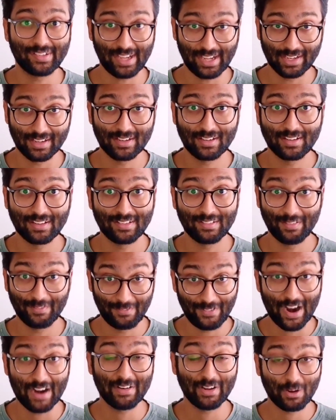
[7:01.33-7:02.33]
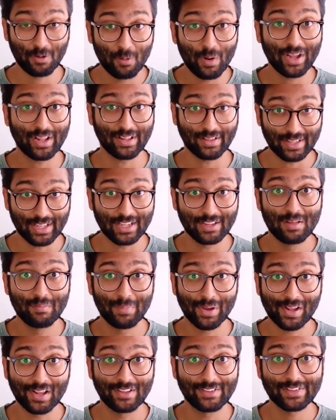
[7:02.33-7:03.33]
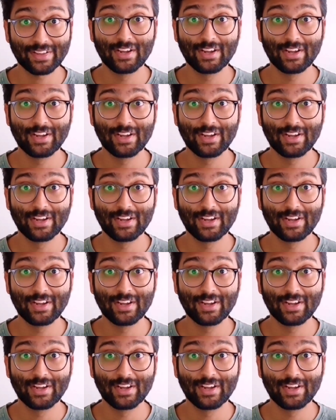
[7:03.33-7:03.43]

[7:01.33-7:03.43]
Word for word: in very quickly because